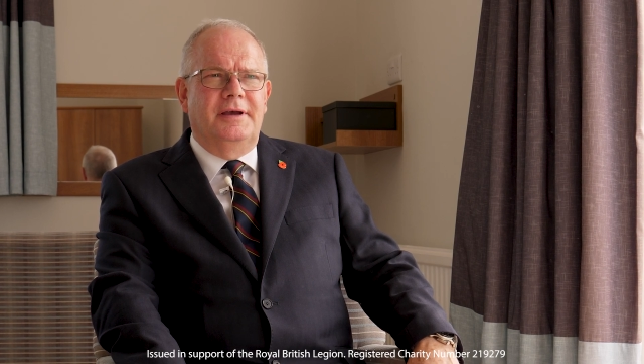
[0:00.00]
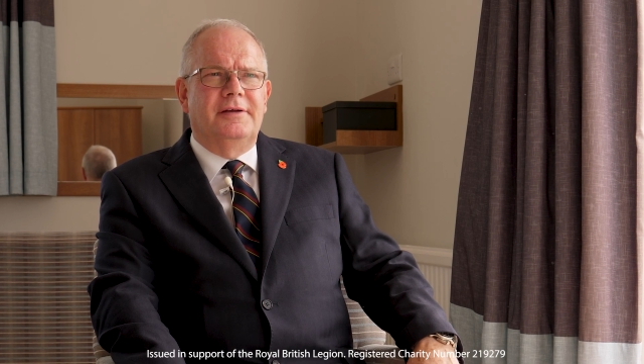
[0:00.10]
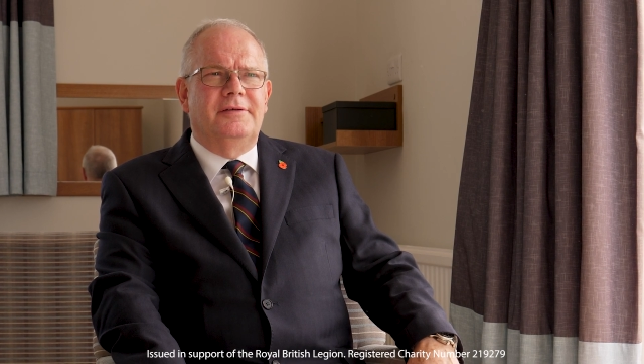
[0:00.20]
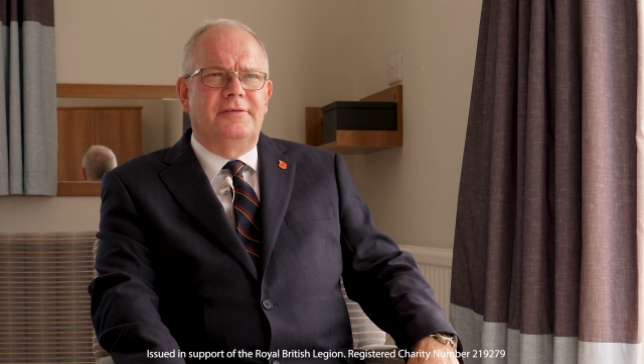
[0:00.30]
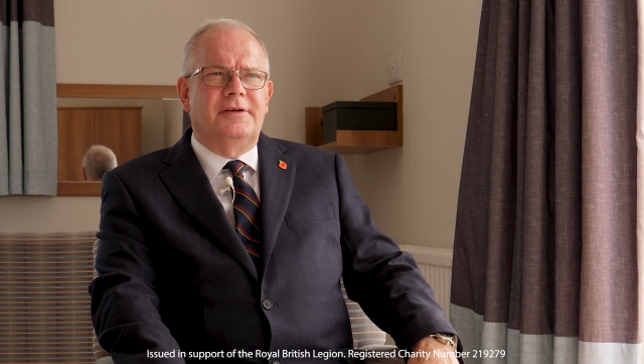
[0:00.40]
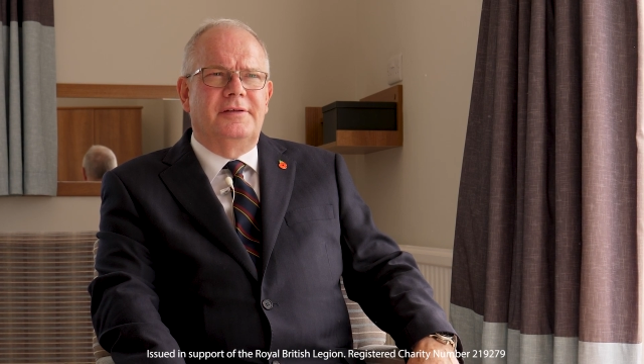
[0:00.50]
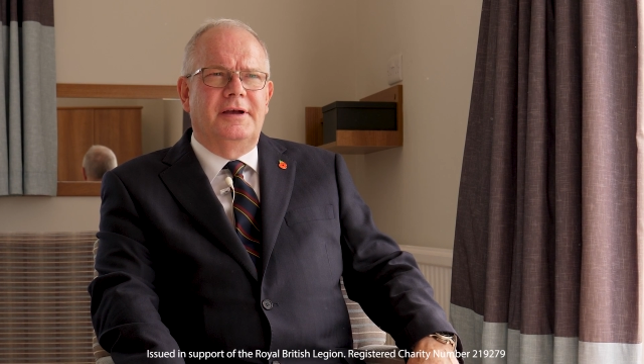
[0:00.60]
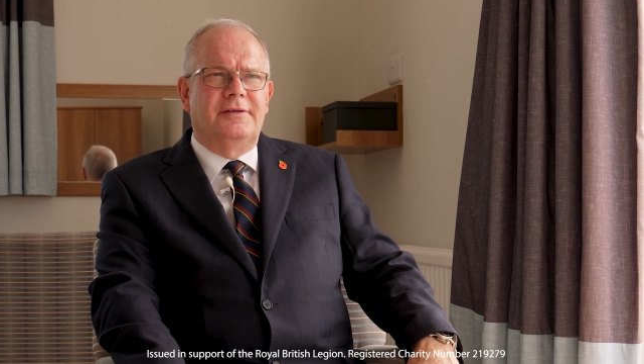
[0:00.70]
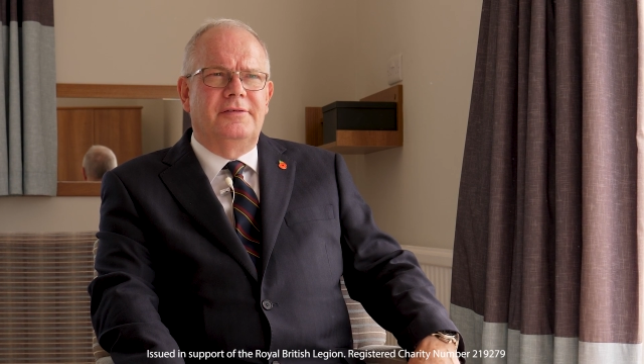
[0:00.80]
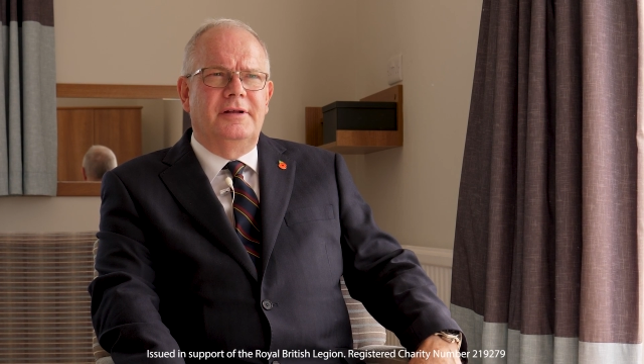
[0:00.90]
Yeah, it is
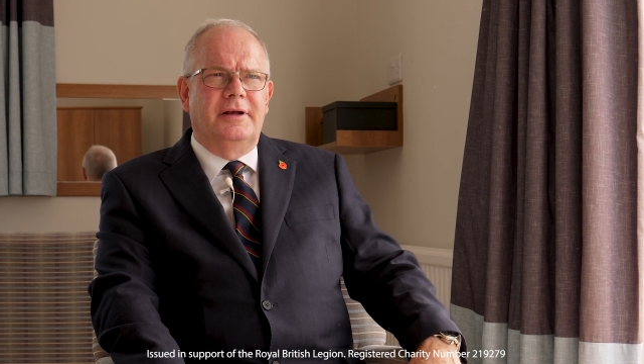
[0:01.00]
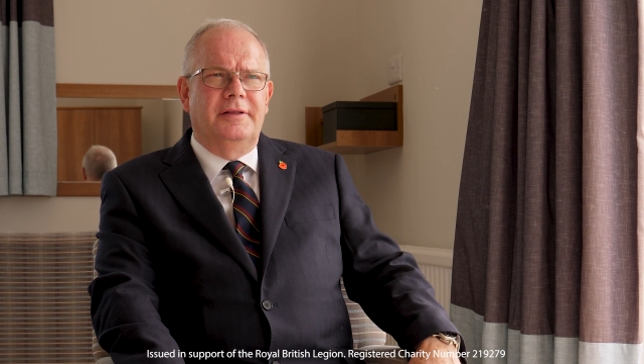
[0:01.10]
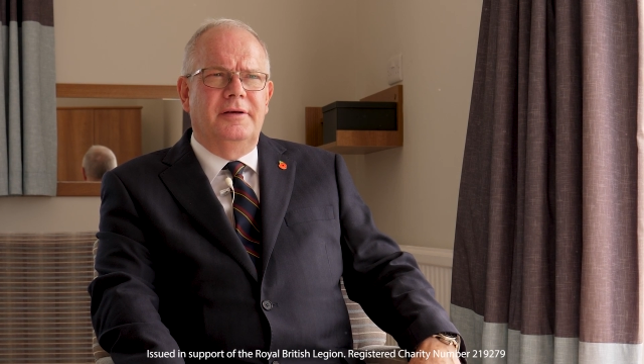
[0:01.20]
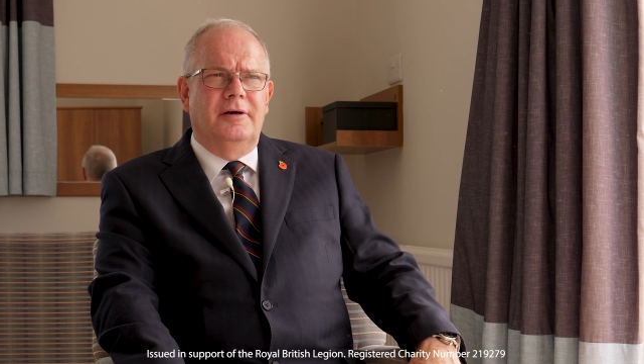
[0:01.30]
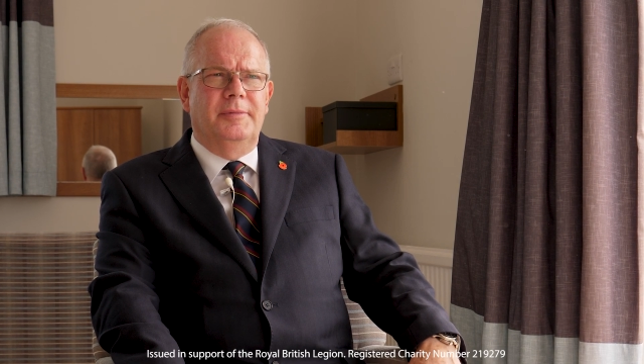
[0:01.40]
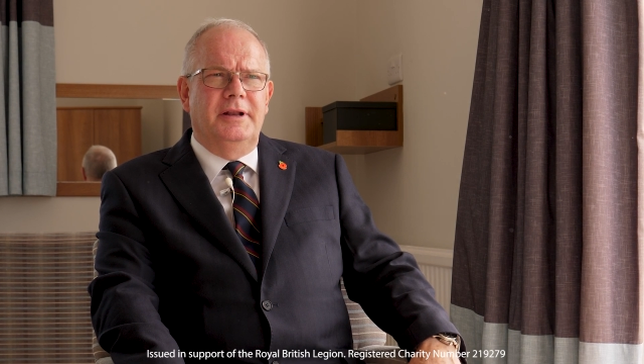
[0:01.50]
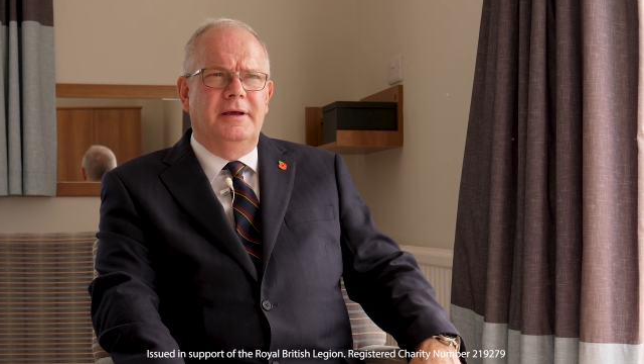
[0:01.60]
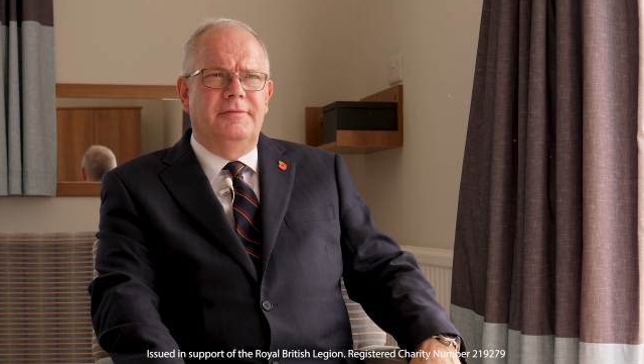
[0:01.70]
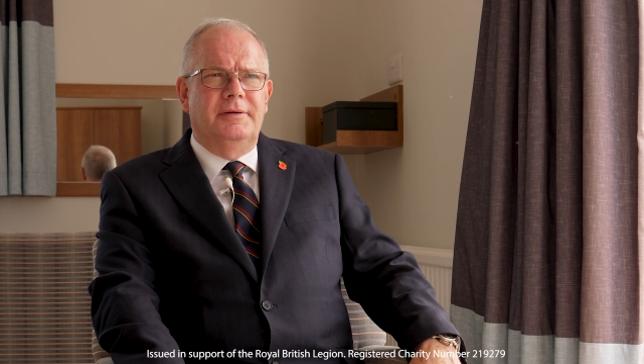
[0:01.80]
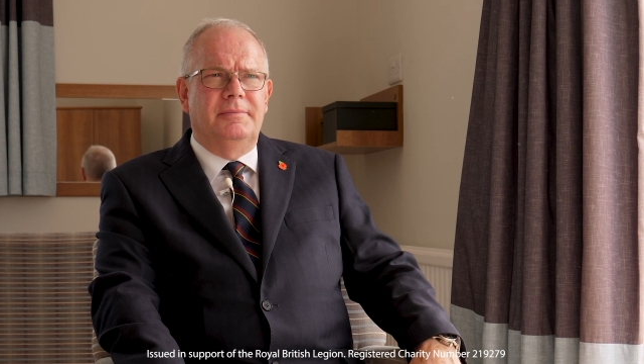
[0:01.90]
cadets. It's like the Army,
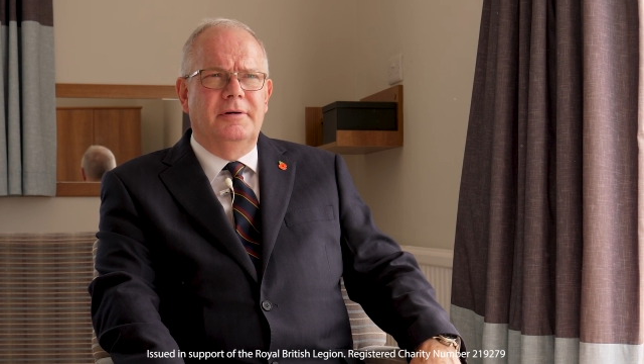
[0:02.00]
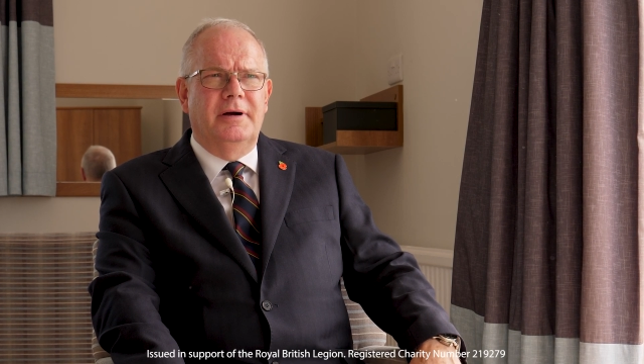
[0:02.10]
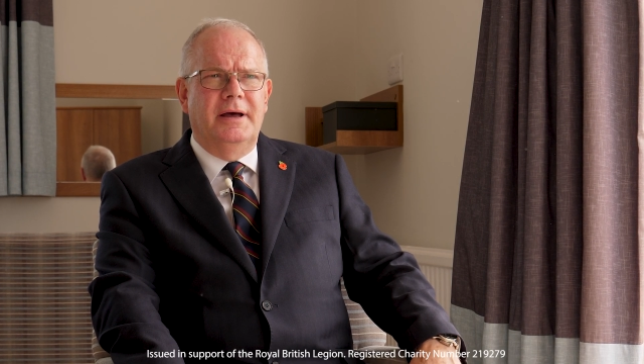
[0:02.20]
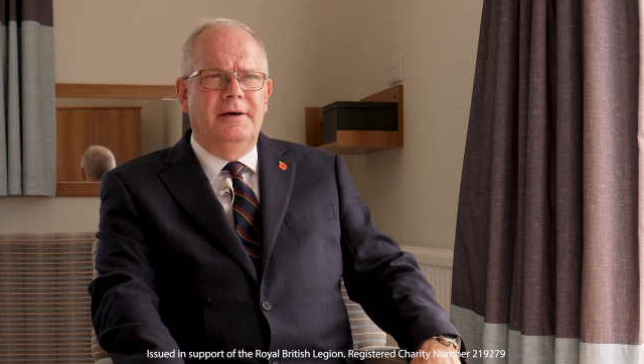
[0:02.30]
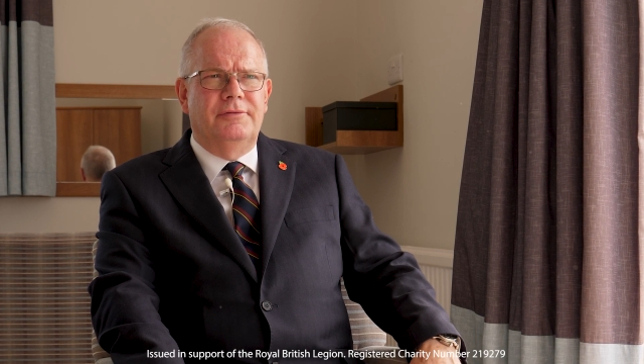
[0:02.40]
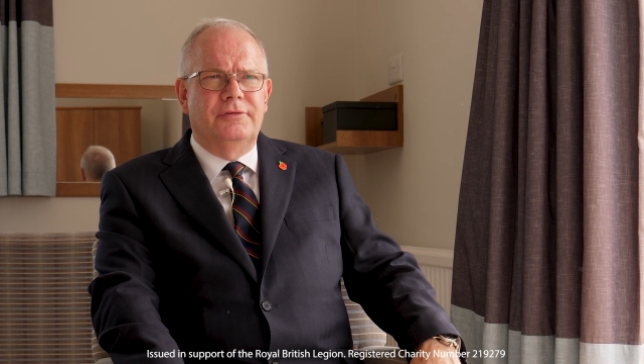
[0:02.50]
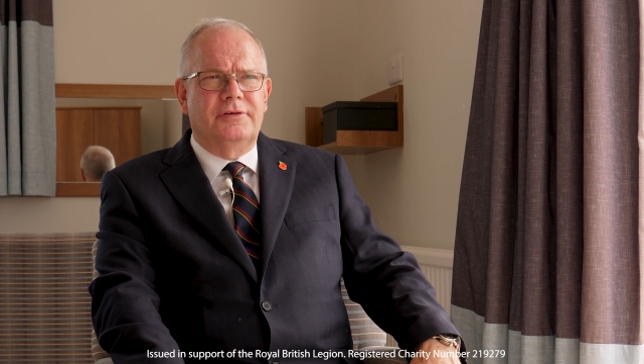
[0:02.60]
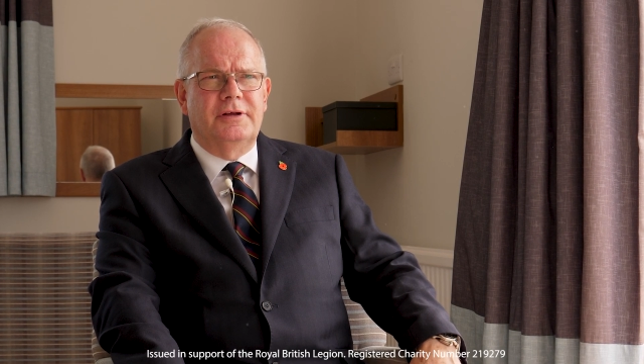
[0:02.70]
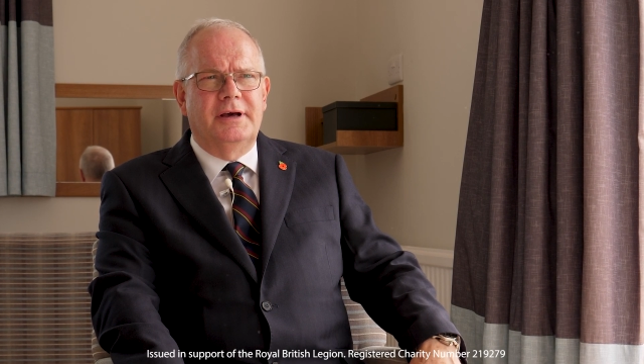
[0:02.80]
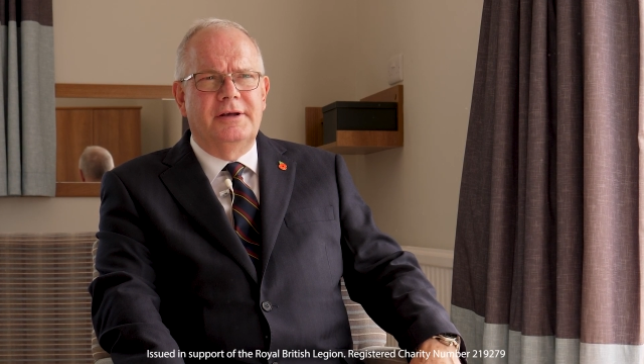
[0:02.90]
Navy, Air Force
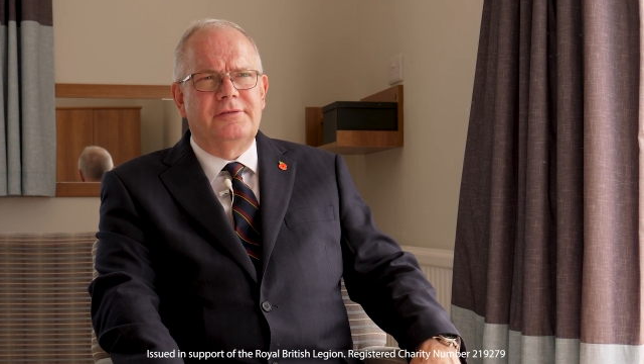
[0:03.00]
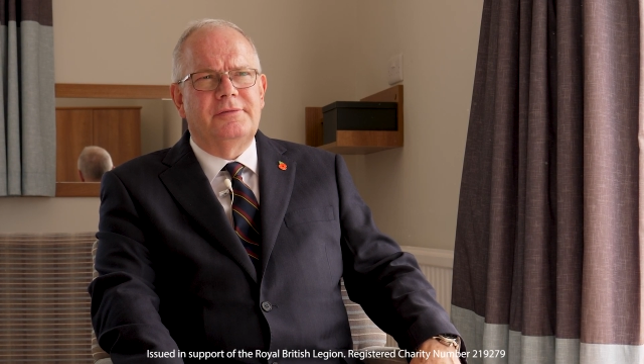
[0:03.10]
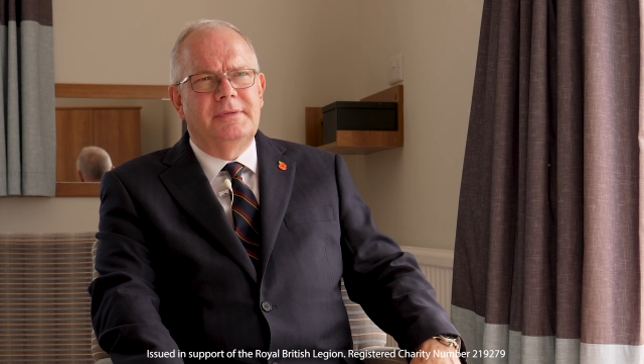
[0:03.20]
cadets.